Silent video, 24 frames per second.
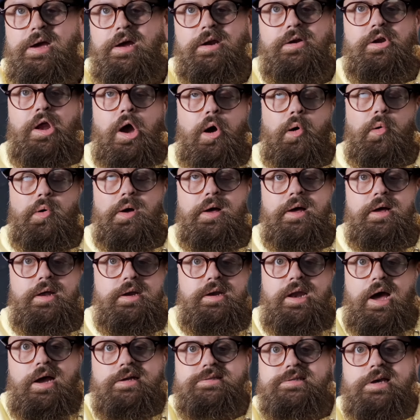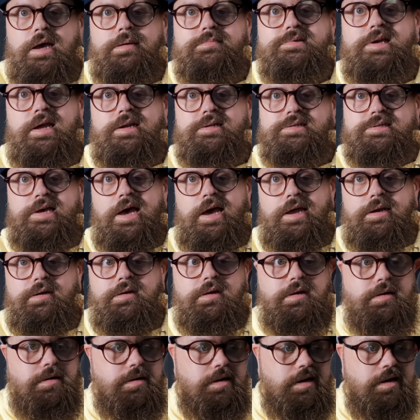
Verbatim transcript: No, nine times out of ten,